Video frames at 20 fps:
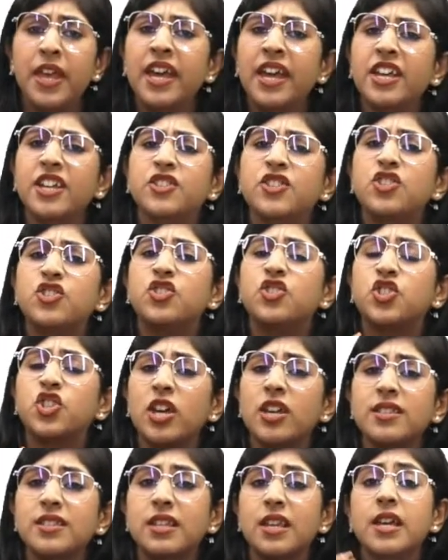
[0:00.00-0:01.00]
It's
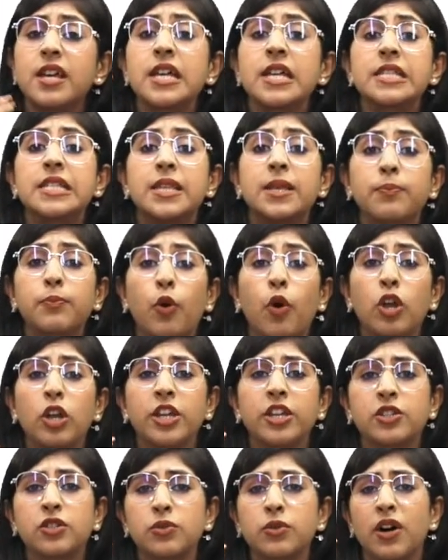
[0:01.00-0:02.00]
just
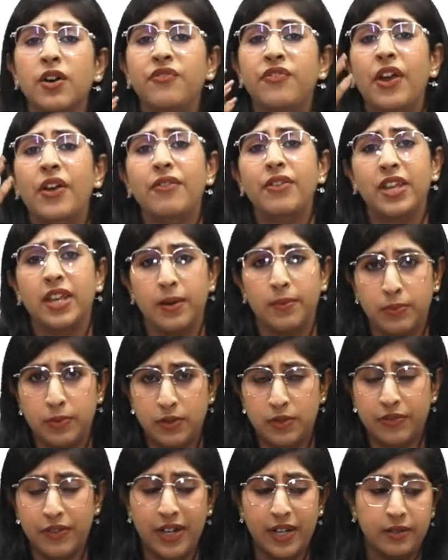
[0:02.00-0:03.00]
symbolic to a variable,
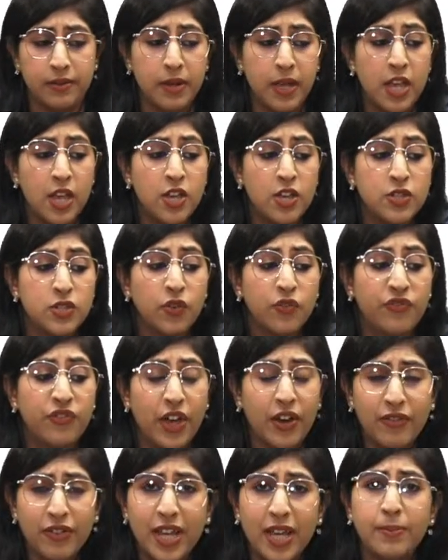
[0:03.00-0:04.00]
right? So
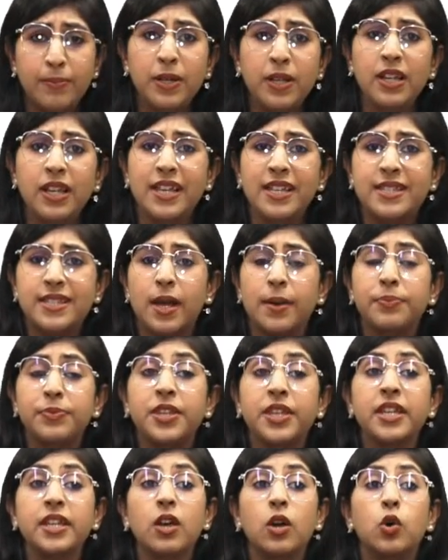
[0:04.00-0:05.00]
variable is
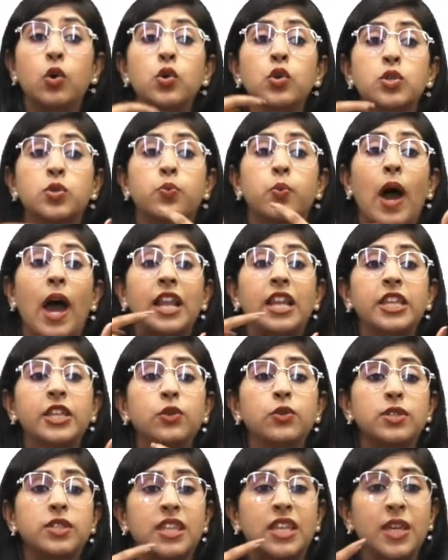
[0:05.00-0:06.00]
something whose
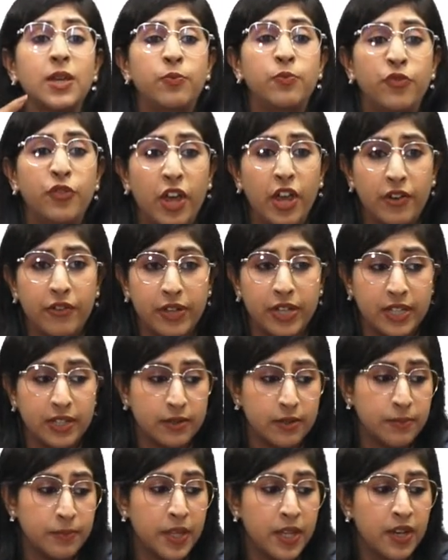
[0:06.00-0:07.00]
values keep varying,
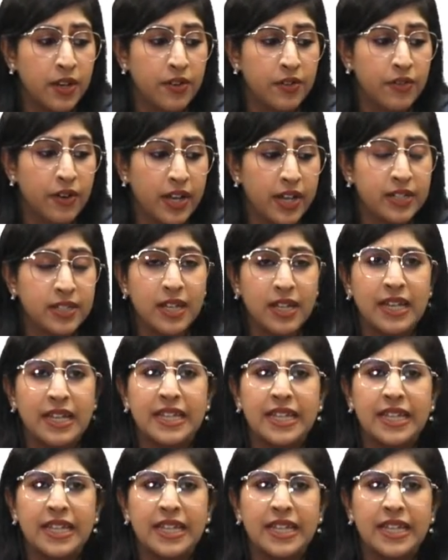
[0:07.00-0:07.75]
right?